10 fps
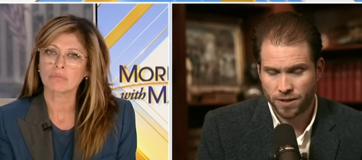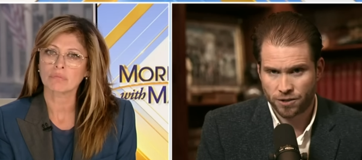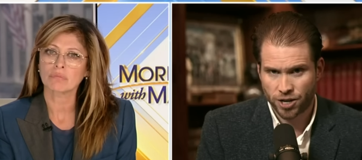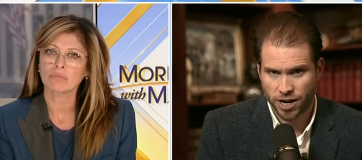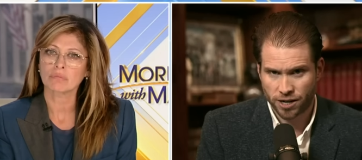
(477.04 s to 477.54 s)
Speaker 1: that
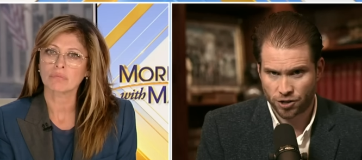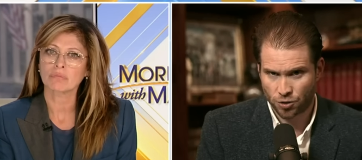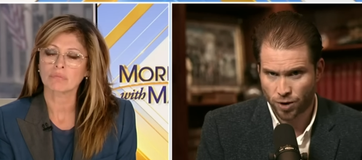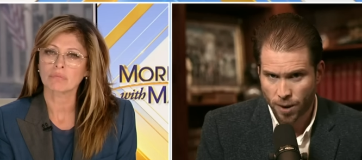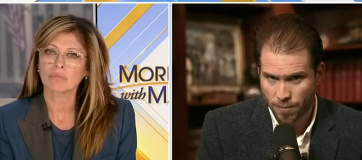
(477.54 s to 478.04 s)
China could
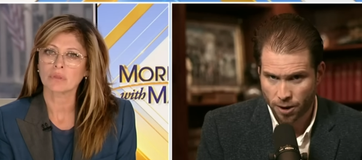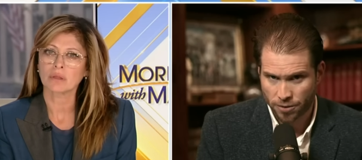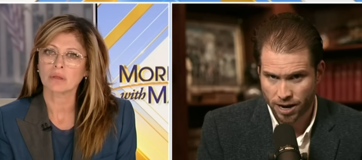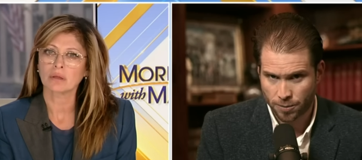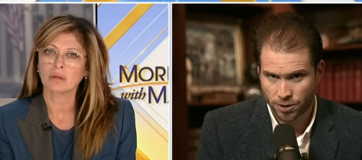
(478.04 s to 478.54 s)
just wipe out
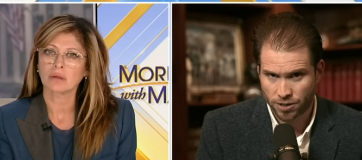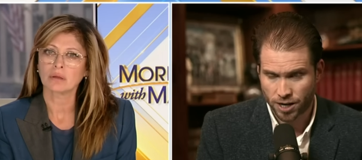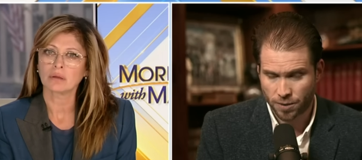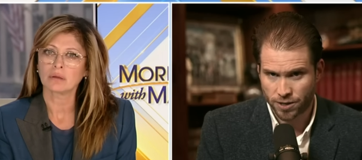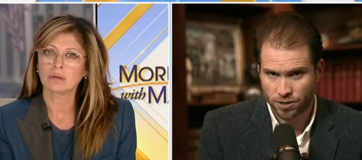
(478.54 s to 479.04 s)
with a
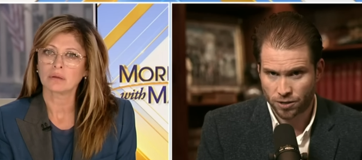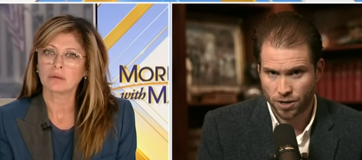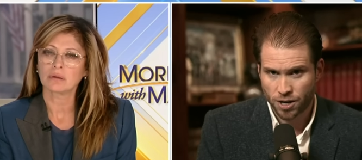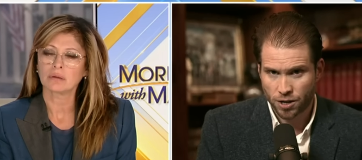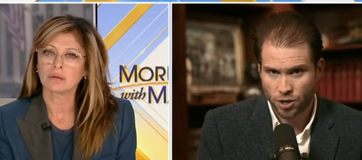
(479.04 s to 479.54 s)
hypersonic
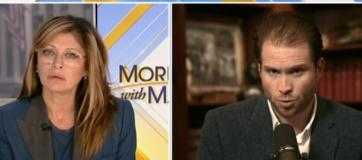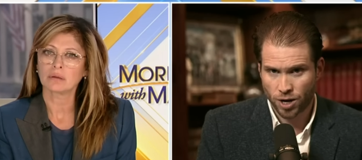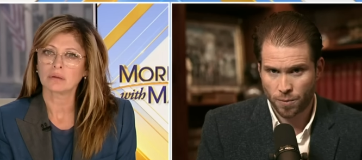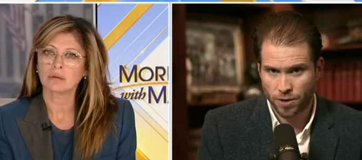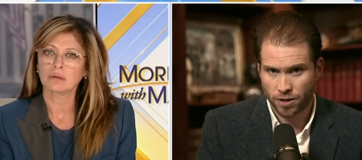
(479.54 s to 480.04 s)
missile, you
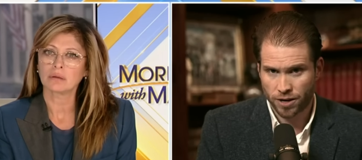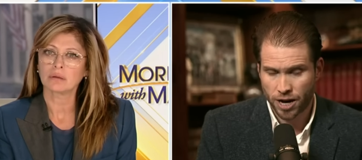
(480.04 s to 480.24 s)
want to build